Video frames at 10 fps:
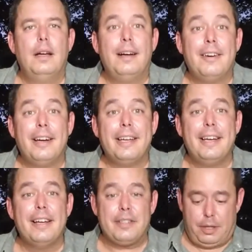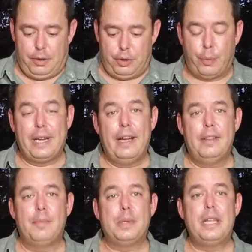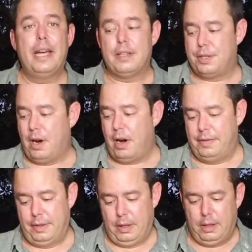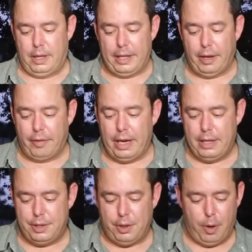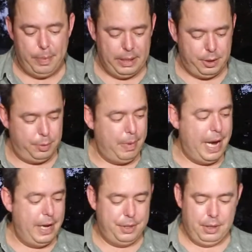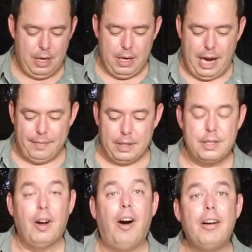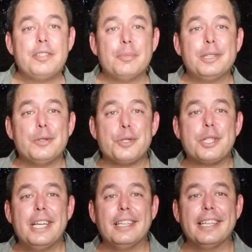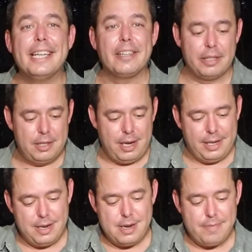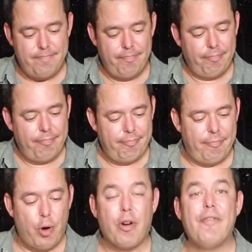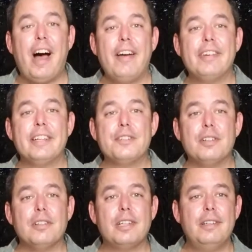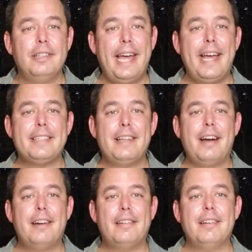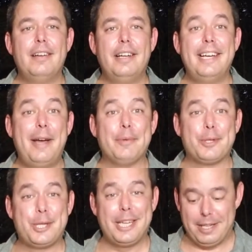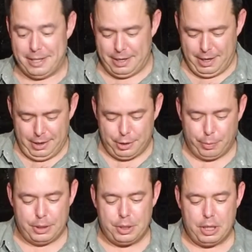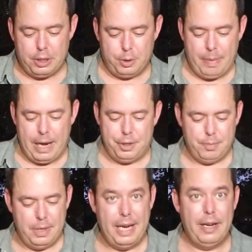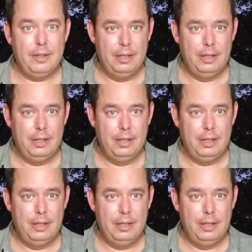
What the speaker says: Alright guys, so we got the potatoes off and they're ready to start being smashed. I have this awesome little skillet here. It's like a 4 or 5 inch little cast iron enameled skillet. So we're just going to smash them down.